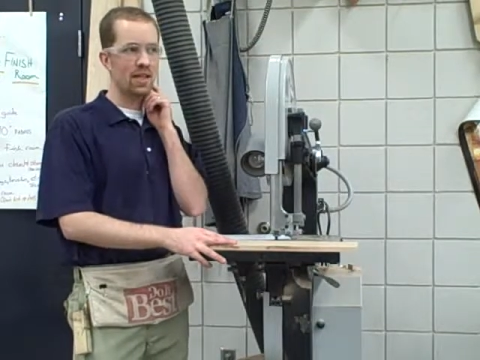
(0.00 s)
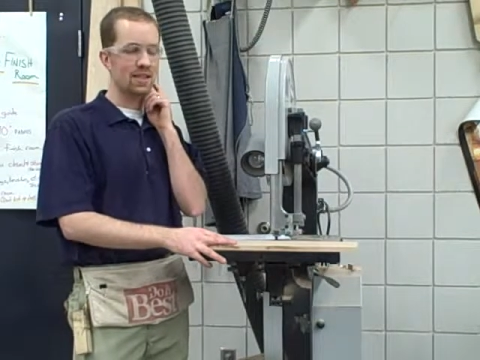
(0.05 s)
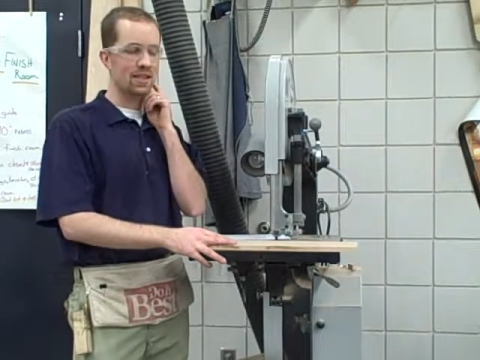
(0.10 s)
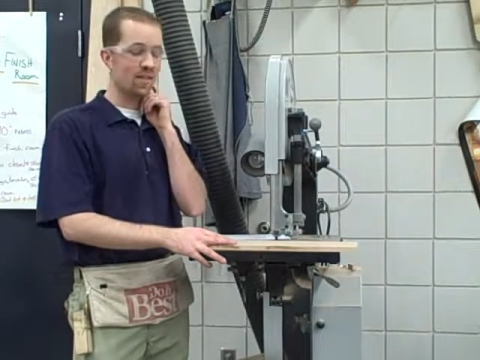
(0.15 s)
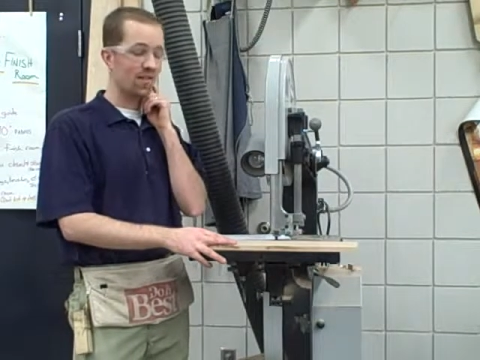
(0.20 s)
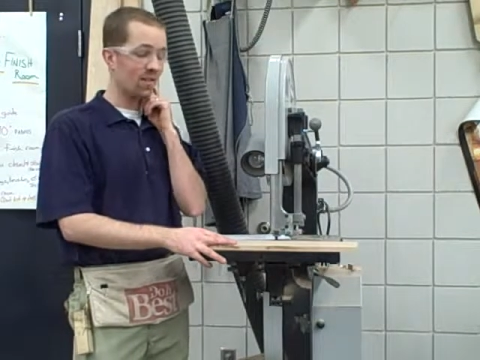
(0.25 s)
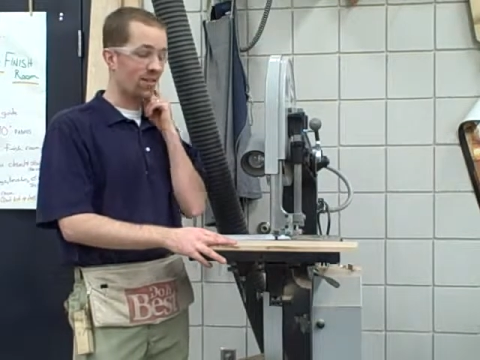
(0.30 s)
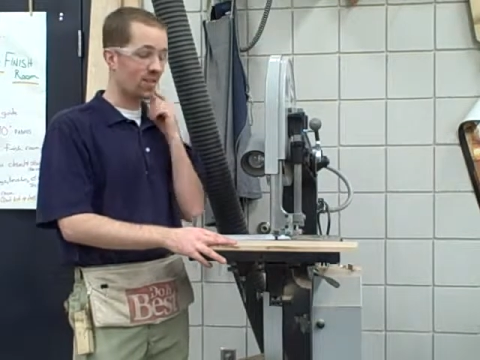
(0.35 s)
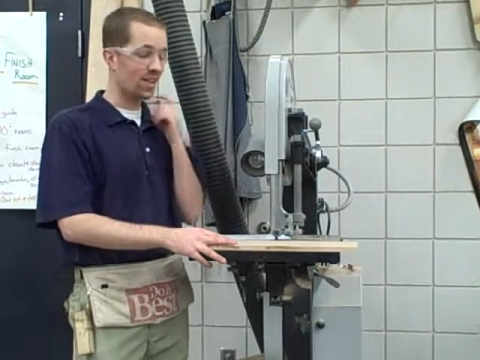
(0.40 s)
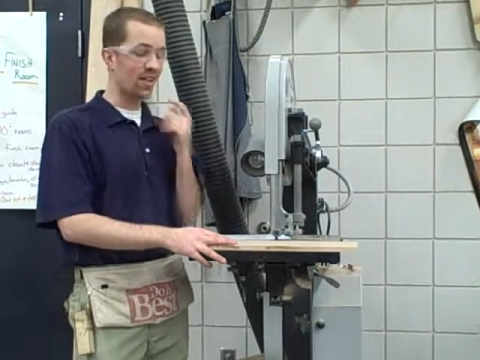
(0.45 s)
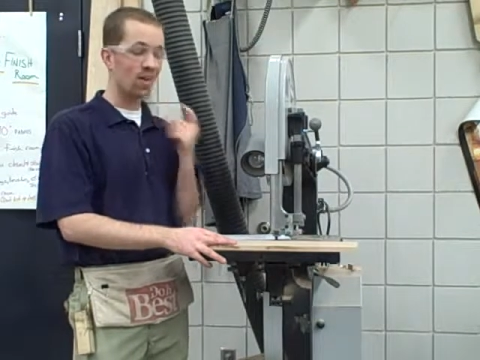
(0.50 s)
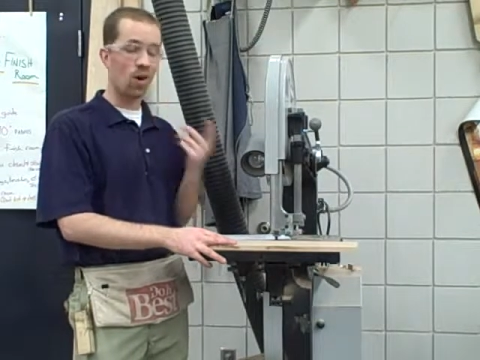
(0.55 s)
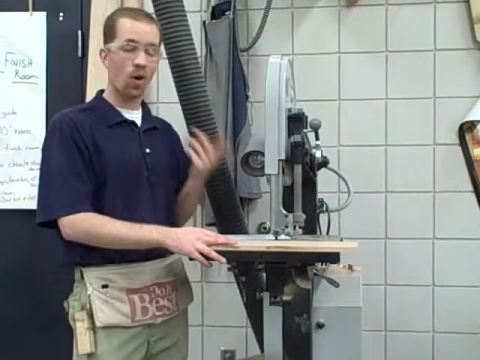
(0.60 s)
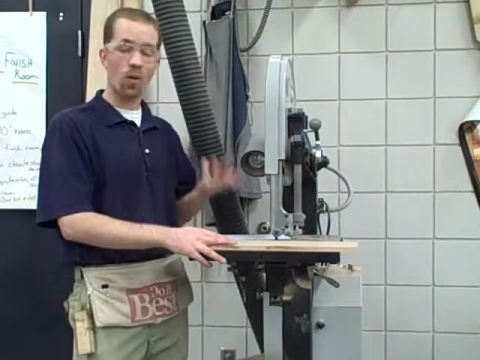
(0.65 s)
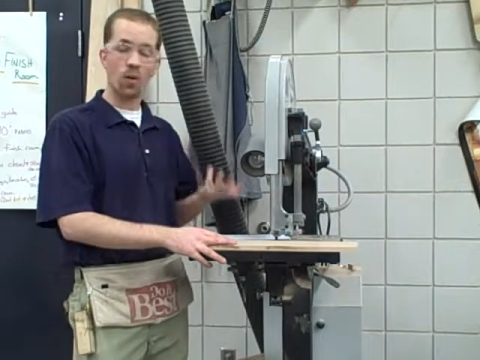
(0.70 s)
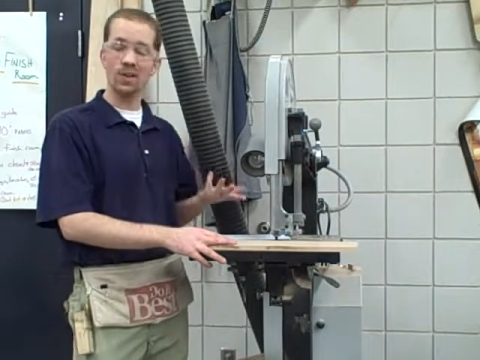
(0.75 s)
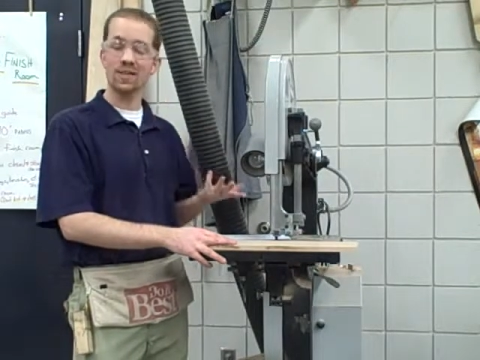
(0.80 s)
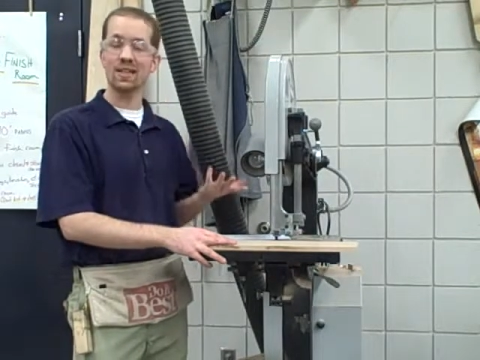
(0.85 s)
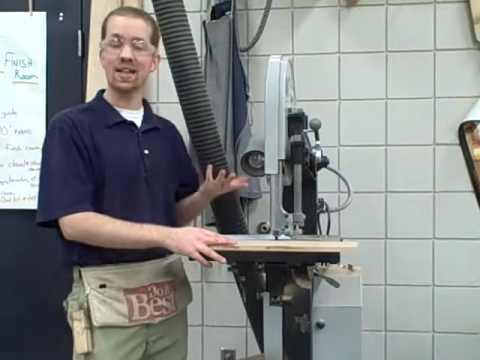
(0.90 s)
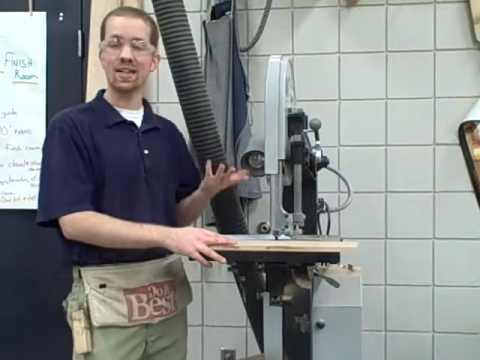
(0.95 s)
except for it
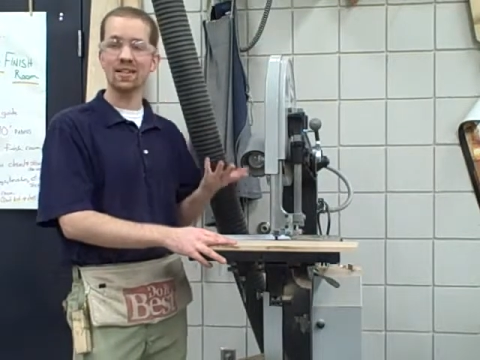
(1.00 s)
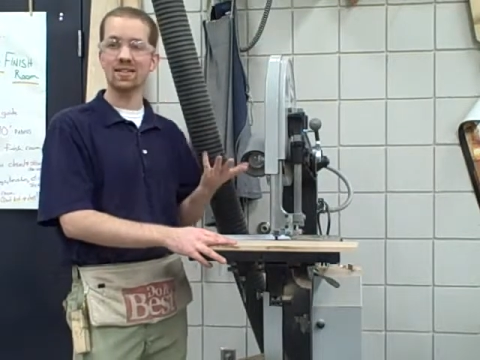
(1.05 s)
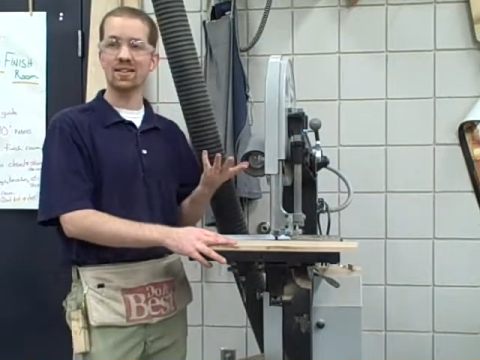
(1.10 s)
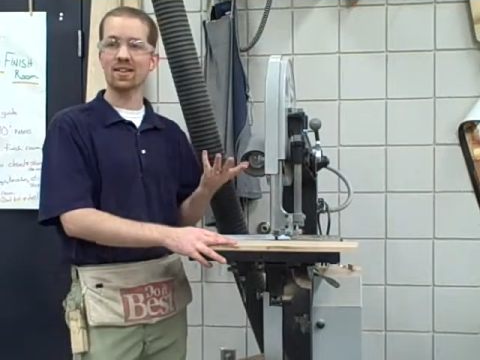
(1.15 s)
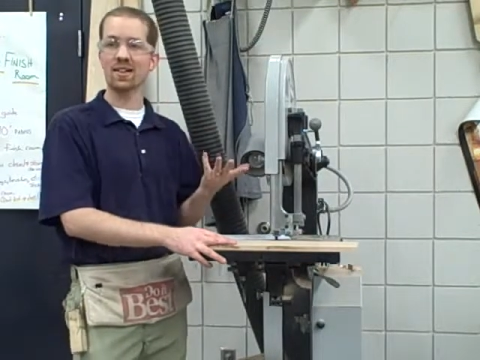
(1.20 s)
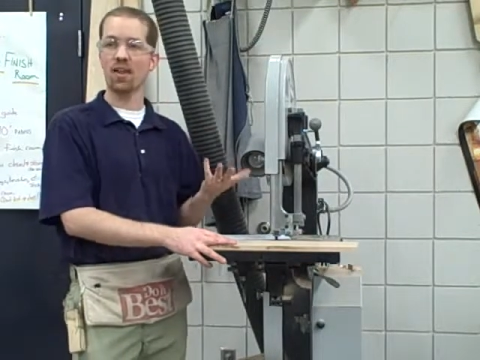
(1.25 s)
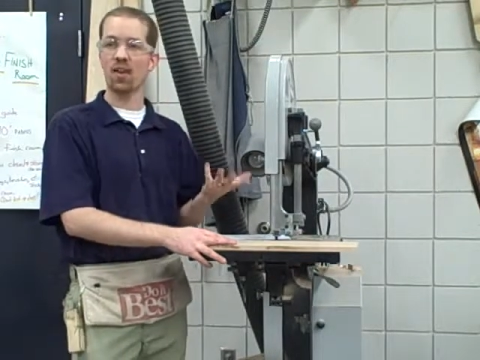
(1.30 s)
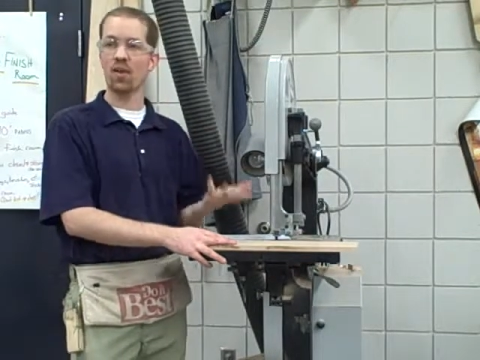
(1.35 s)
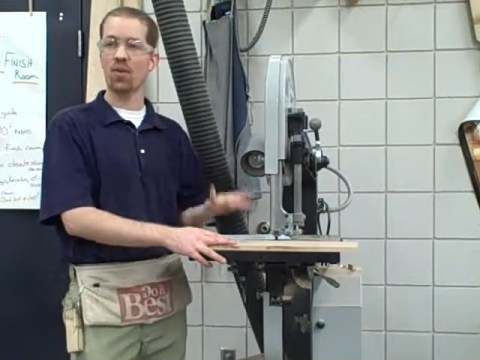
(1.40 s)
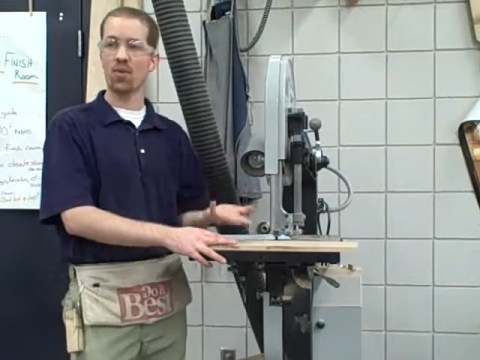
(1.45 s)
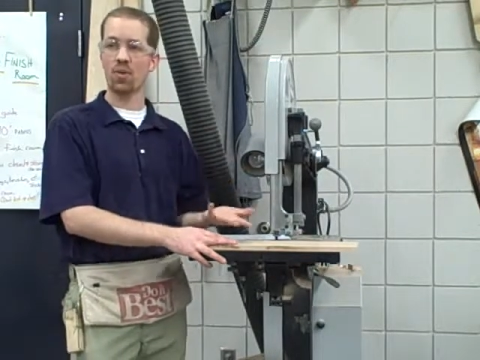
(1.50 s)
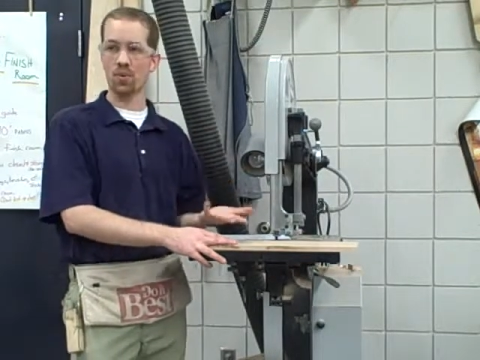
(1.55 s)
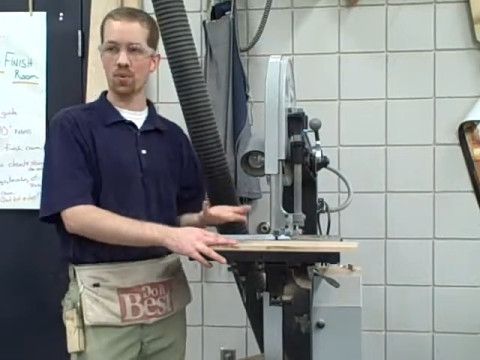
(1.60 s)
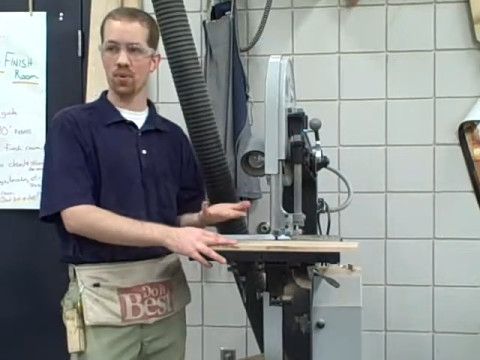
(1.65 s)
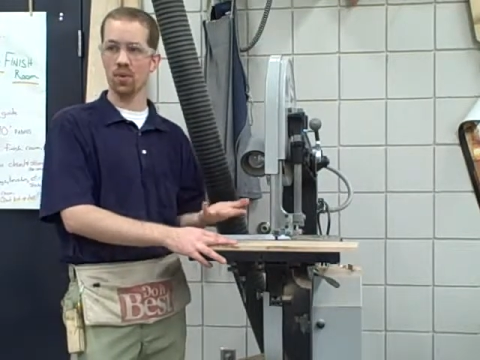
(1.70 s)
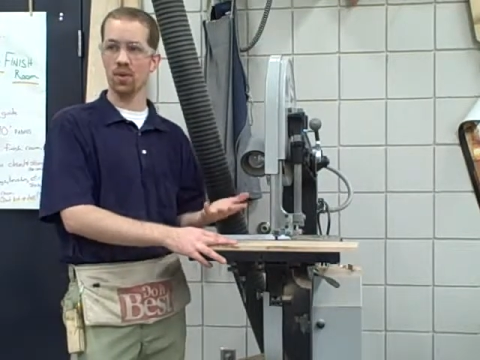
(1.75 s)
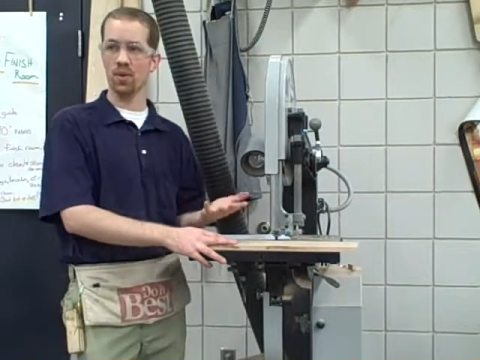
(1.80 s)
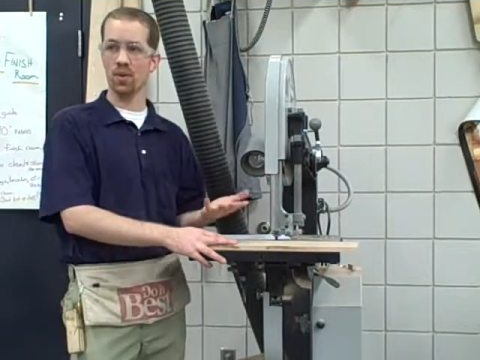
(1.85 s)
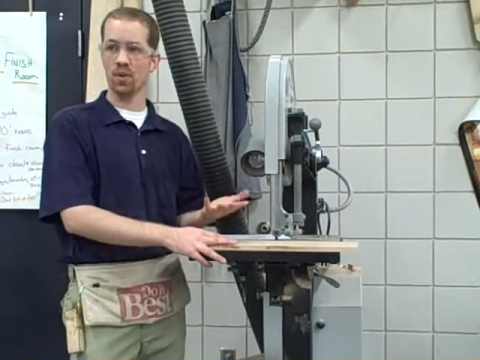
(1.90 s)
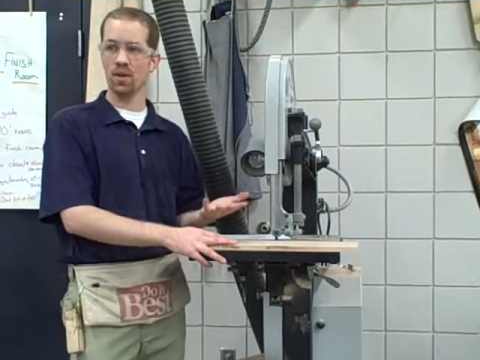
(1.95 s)
always has to cut
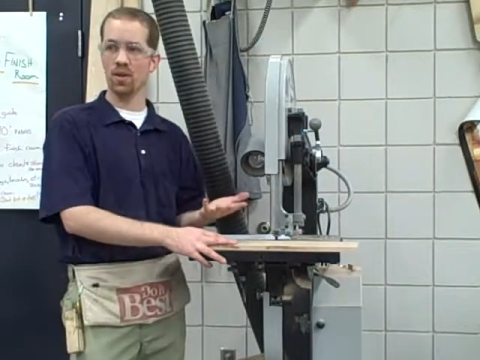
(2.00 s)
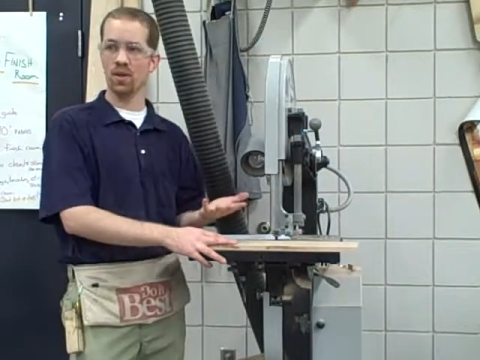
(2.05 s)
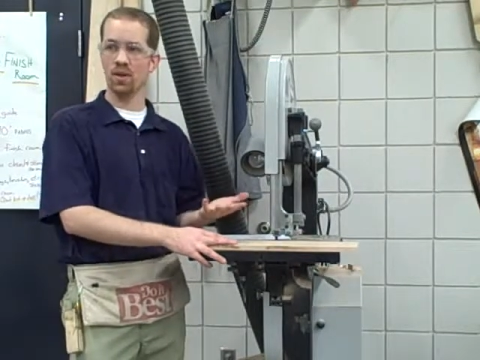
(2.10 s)
through.